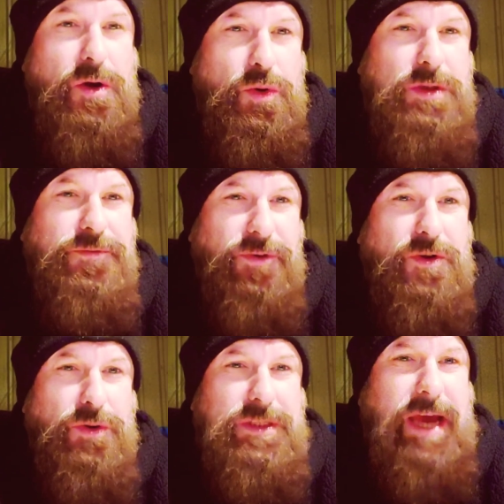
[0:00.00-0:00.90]

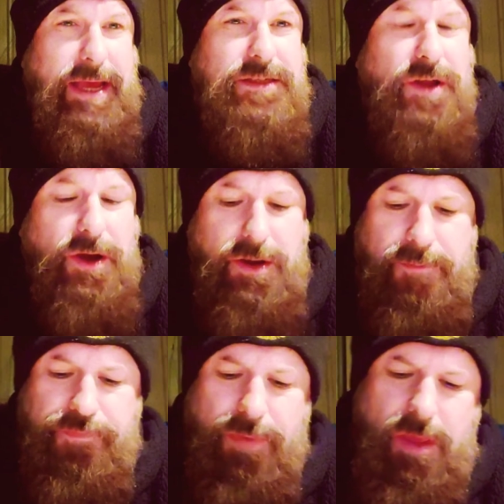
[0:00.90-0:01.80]
Good taste though.
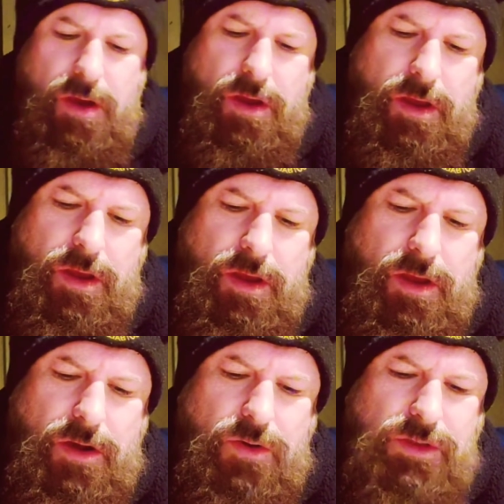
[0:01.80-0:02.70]

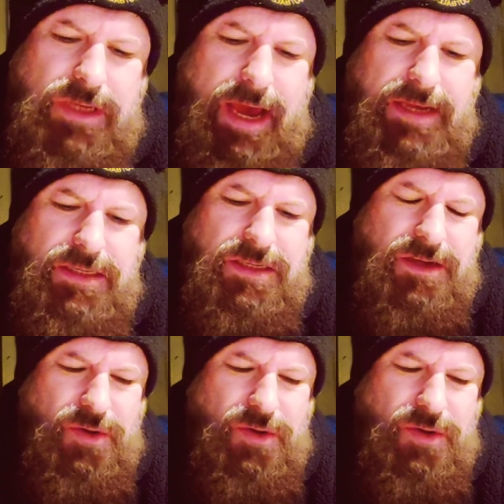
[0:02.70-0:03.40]
Good taste.